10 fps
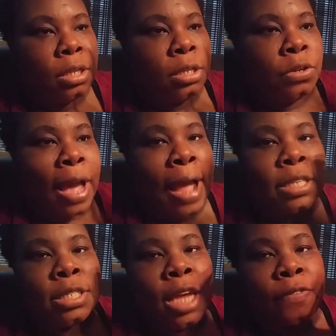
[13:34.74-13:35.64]
you
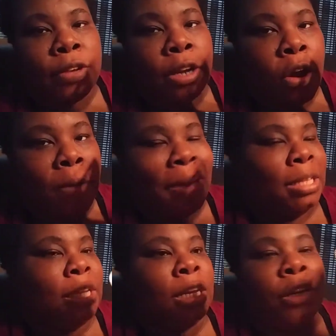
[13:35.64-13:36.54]
guys definitely know I'm about
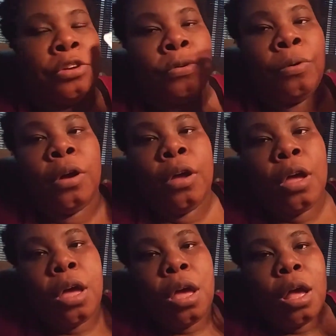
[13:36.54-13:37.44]
to get a new
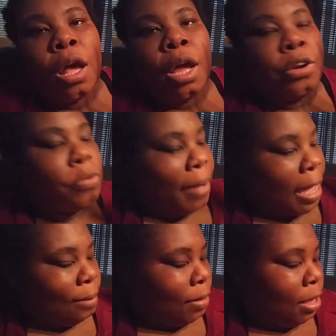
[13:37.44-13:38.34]
a new
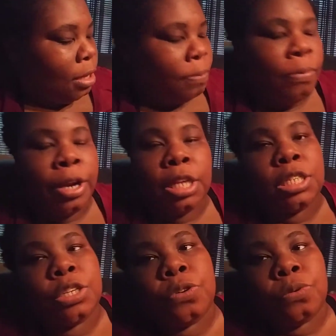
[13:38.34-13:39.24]
baby pretty
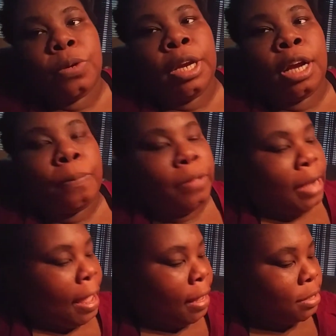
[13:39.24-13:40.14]
soon in a couple of
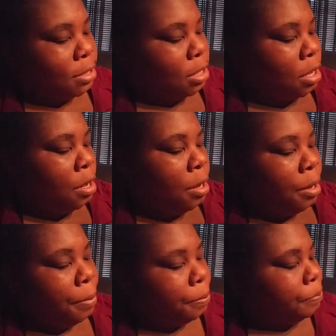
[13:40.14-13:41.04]
days
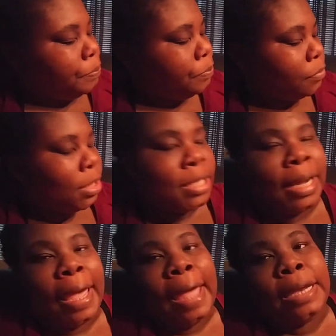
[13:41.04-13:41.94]
um, because
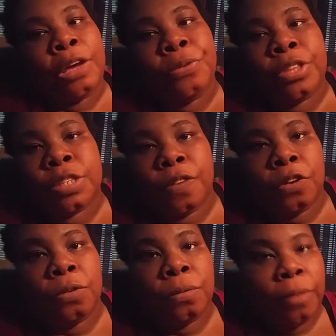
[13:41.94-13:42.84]
I can't deal with this
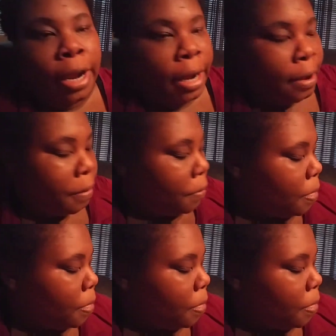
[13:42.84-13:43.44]
phone right now